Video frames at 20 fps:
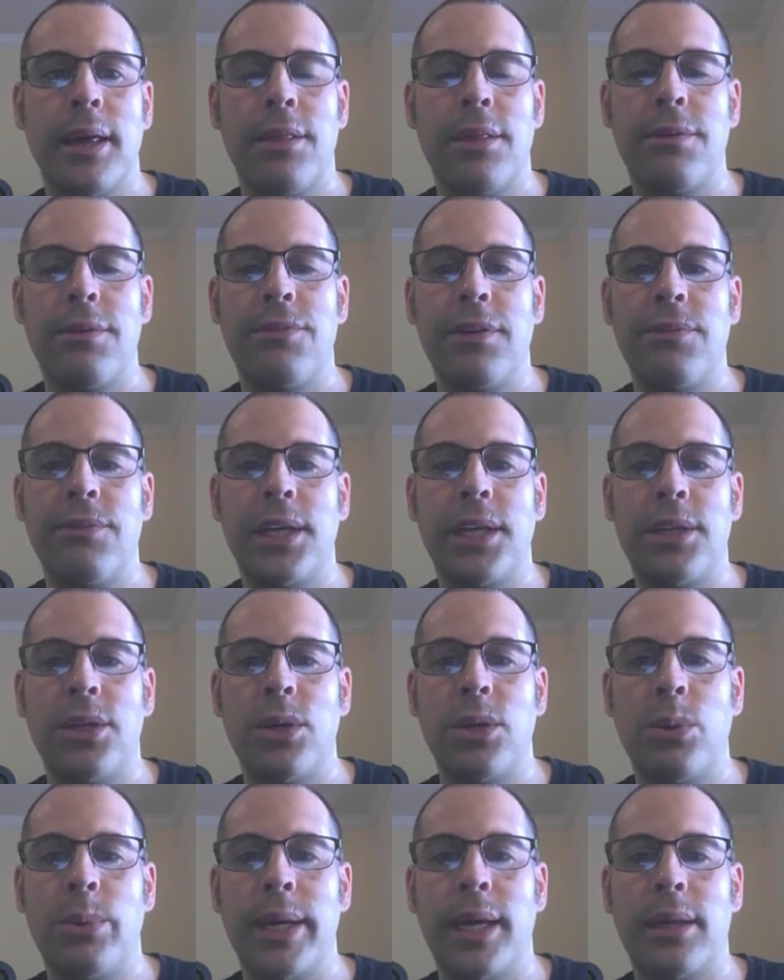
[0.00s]
The
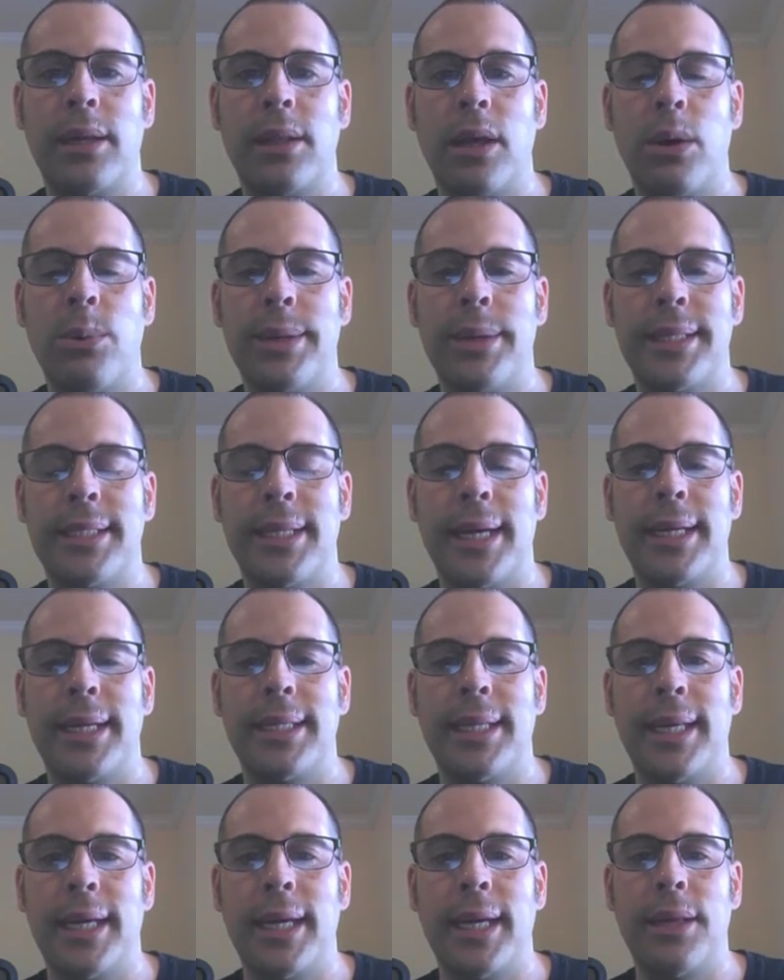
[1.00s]
52-week low is
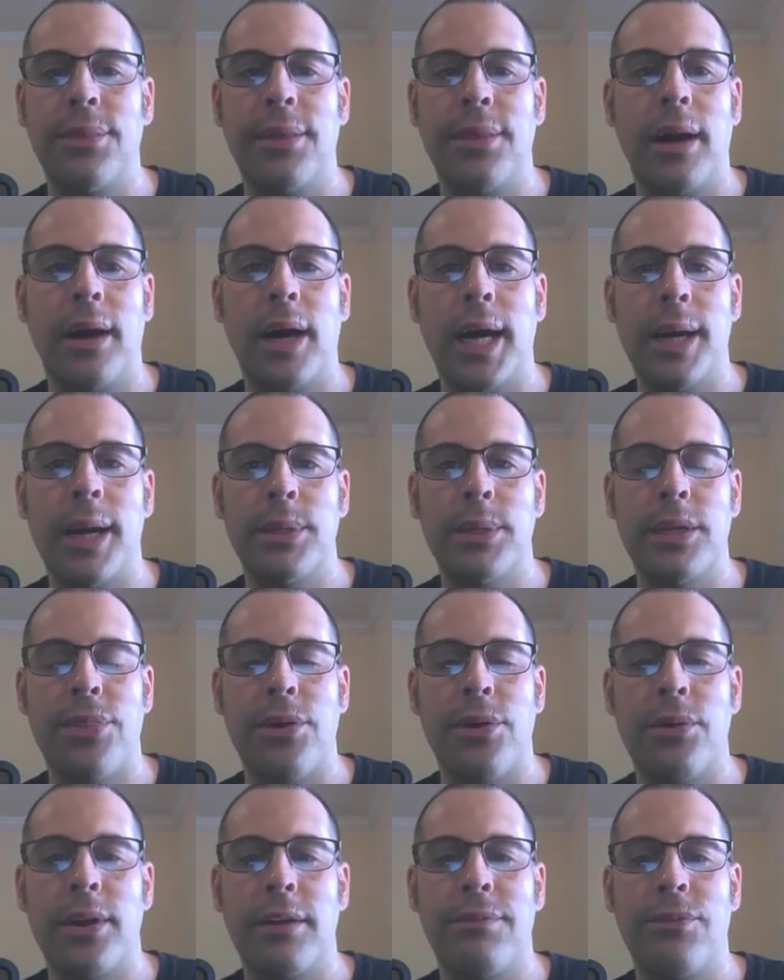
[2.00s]
19, the high was
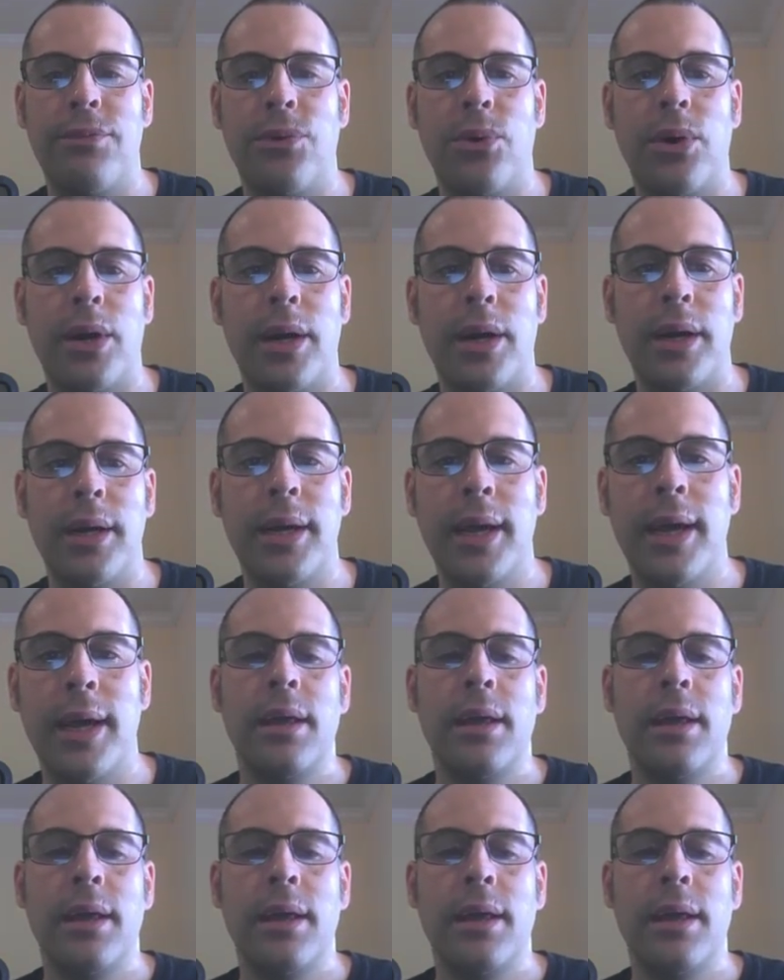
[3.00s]
34.